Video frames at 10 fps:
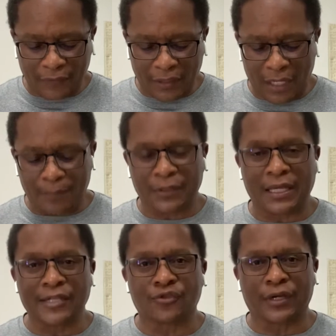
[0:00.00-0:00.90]
the cup that
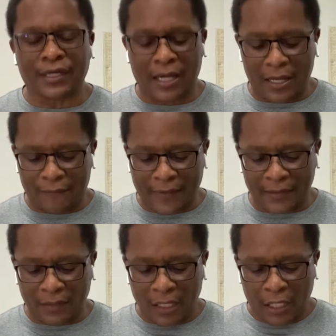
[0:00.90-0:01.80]
I drink of,
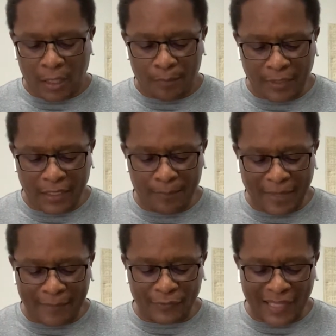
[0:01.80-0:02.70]
and be
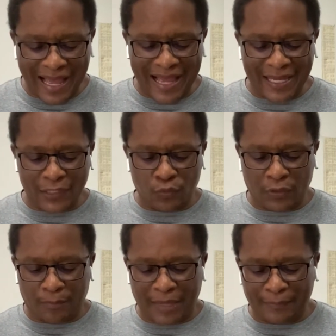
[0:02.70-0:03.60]
baptized with
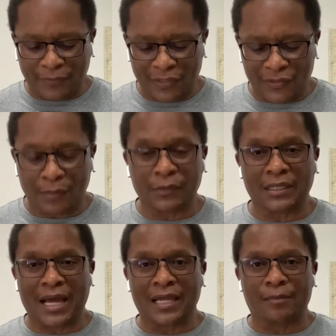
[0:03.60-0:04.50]
the baptism
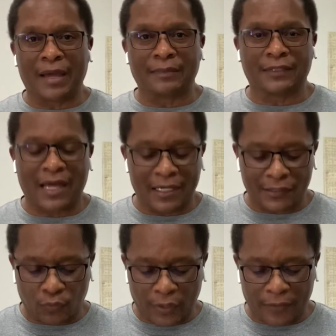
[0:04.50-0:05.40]
that I am
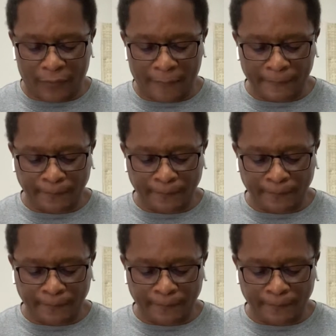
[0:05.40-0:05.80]
baptized with?